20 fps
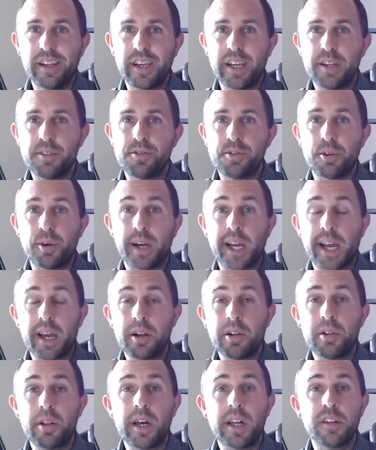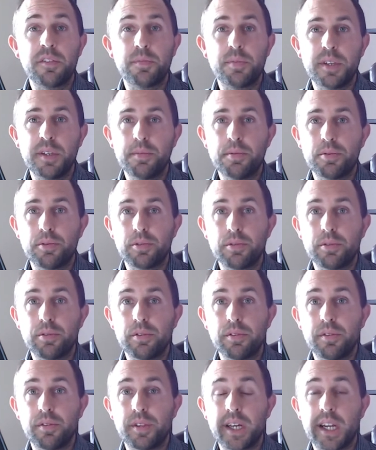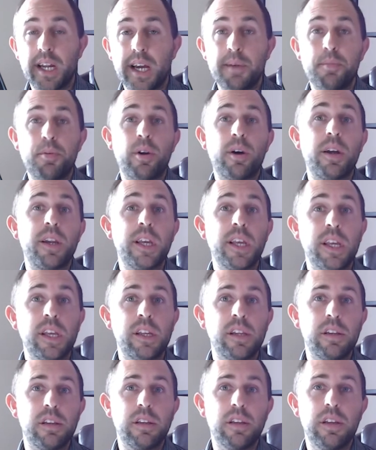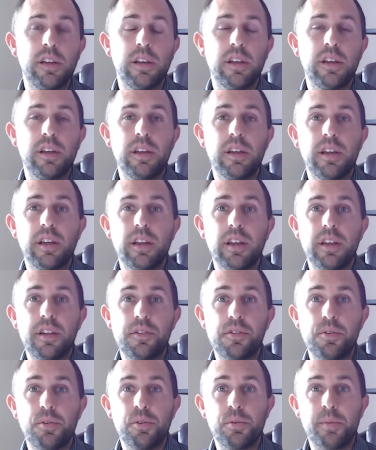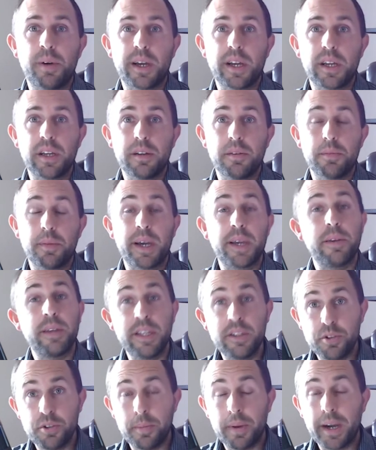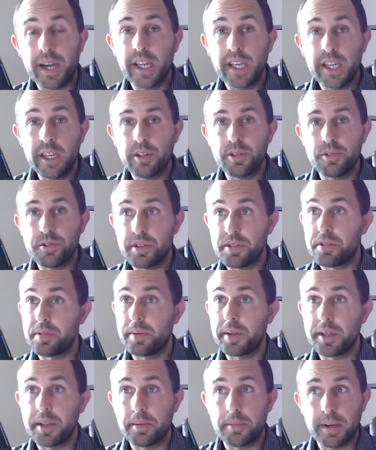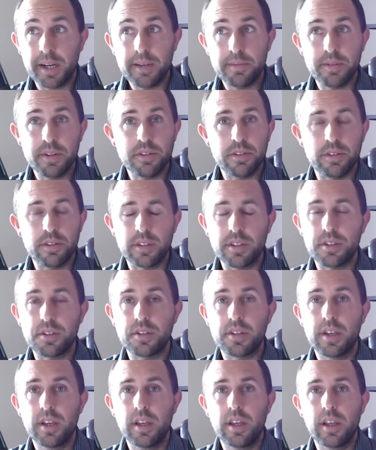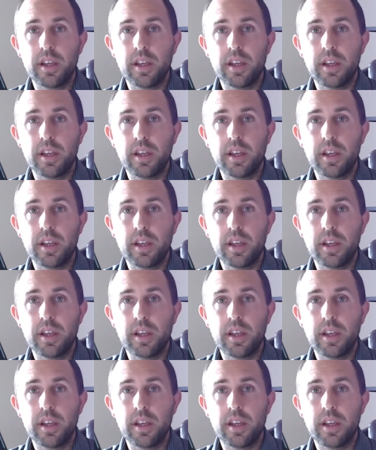And so I had a lot of people that I brought in to into my ecosystem, into my business.